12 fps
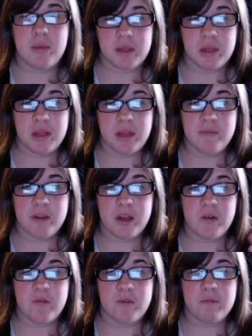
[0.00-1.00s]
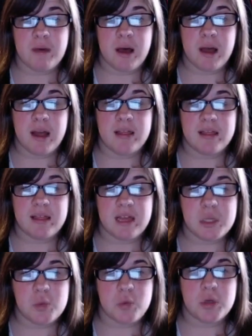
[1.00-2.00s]
uh, with the link video for my
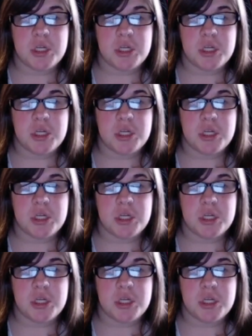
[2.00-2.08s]
Let's